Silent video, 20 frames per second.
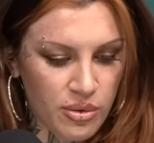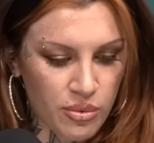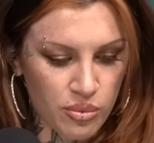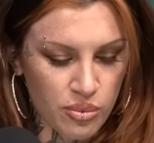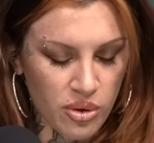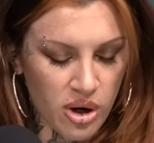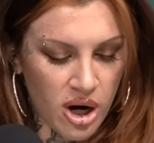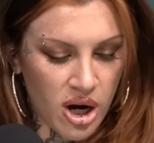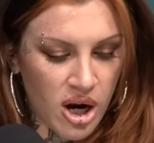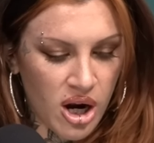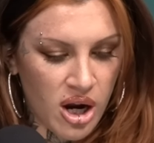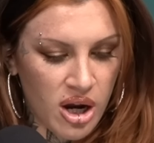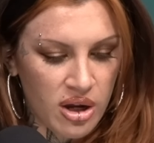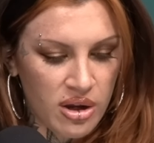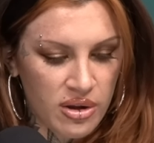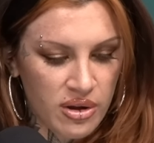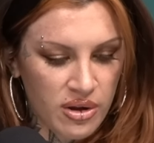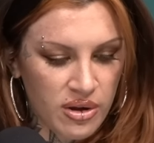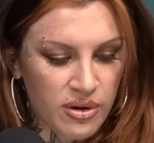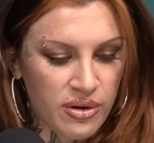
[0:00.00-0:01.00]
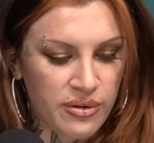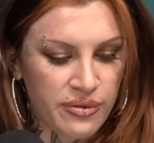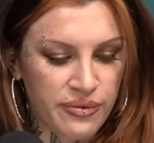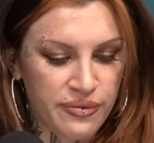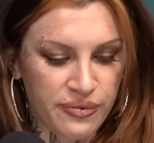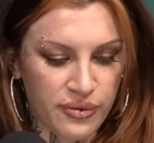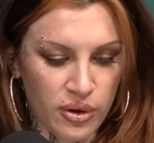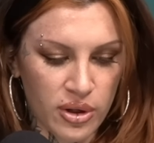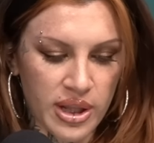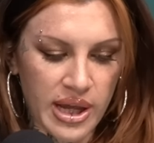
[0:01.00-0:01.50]
raw,
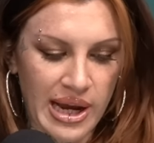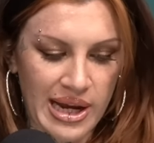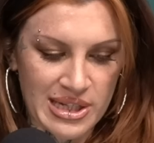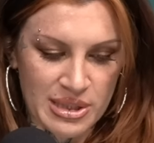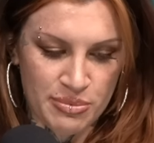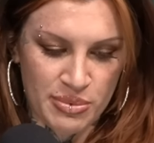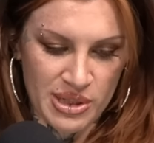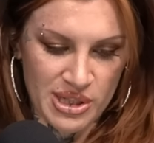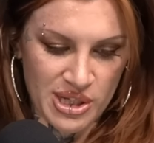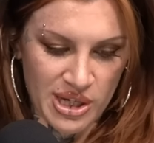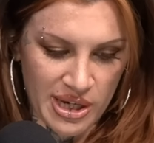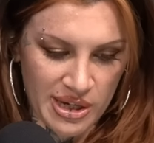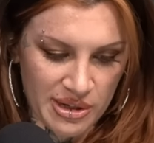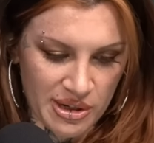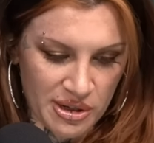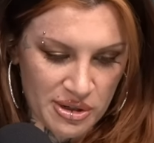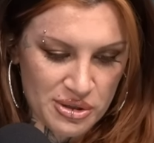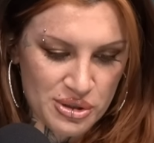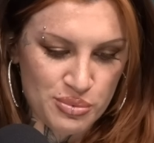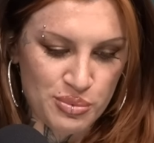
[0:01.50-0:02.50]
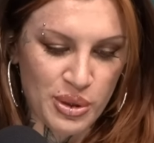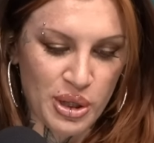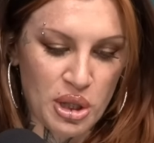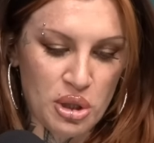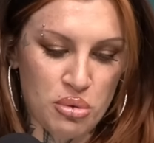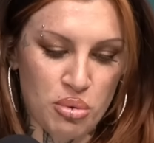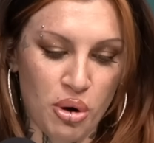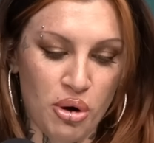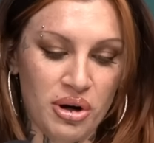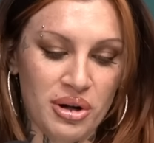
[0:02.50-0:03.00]
full ass potatoes being
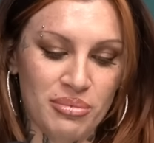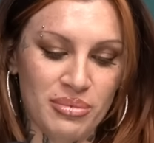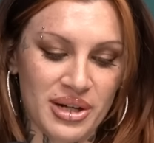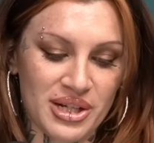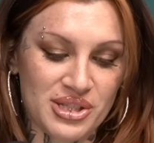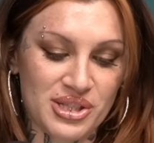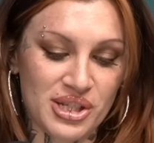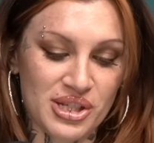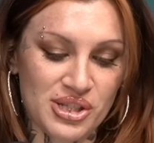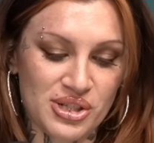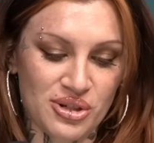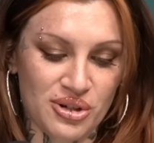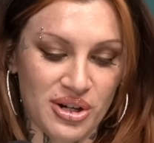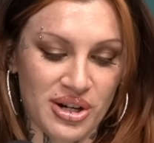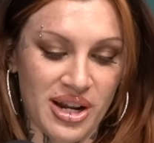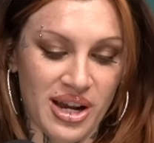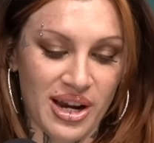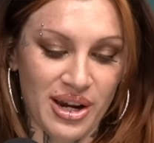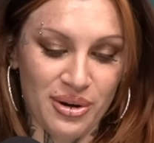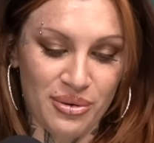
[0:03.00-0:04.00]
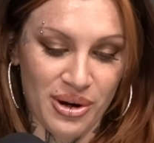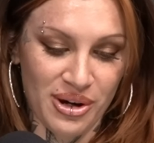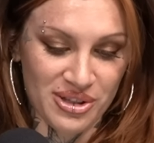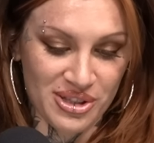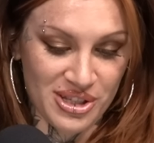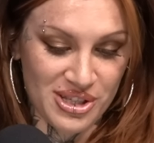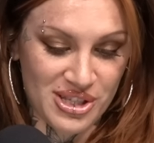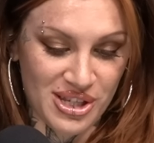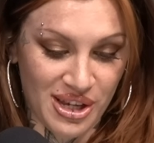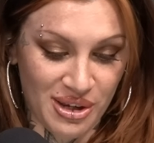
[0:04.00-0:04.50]
thrown at my sister and I around the
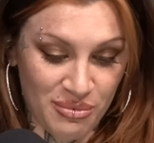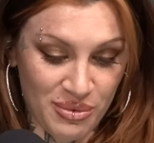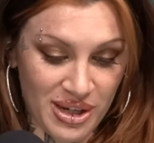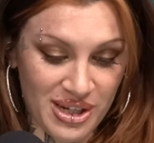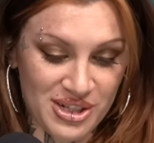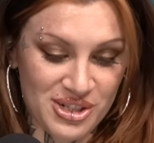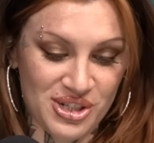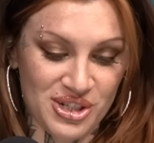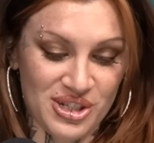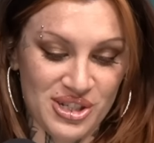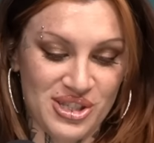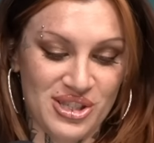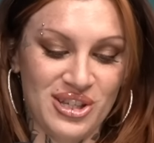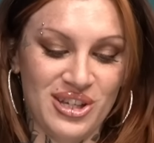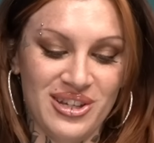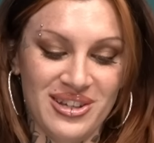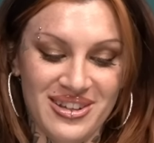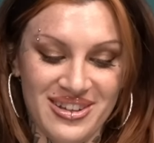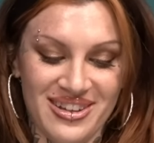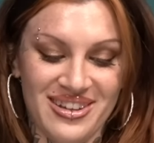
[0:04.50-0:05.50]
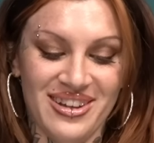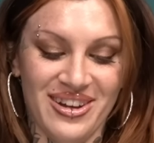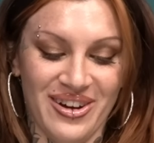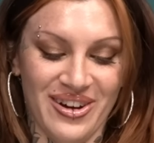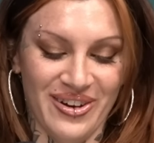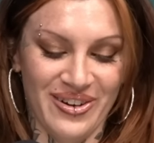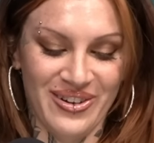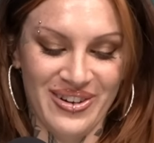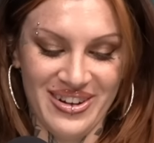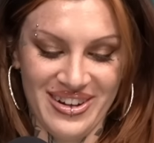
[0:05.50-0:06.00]
same ages.
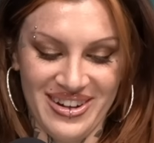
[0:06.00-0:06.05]
Yo.